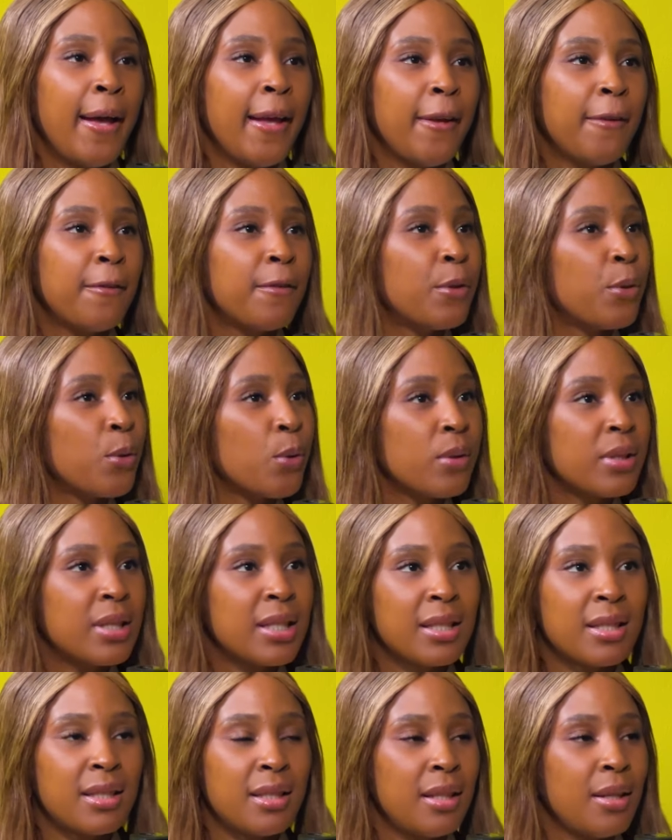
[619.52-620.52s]
even though
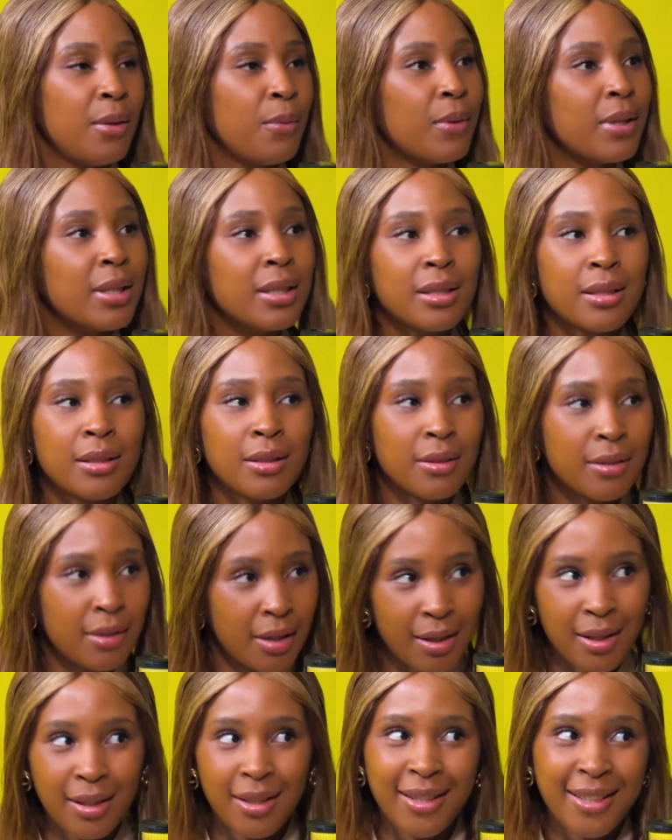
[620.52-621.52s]
the city was
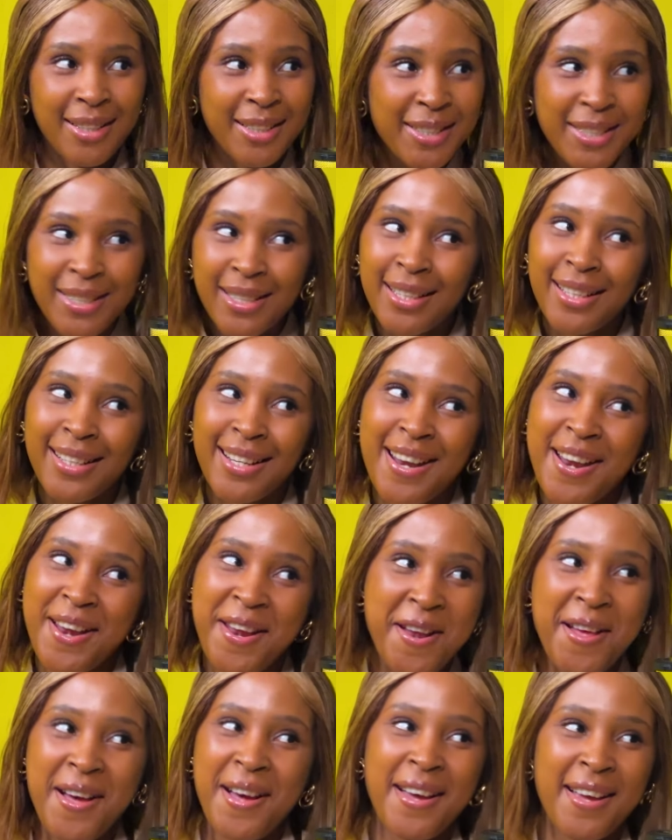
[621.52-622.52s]
not
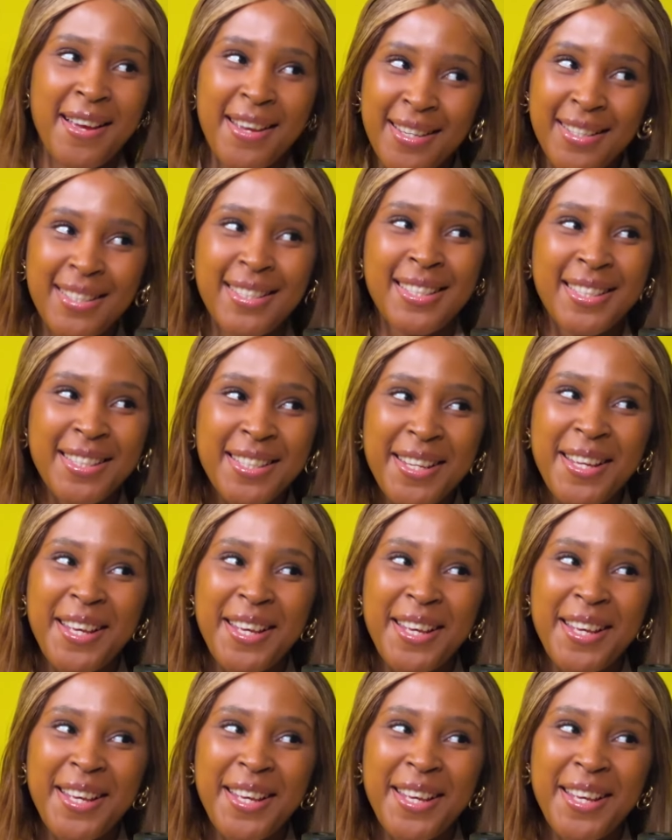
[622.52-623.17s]
nice.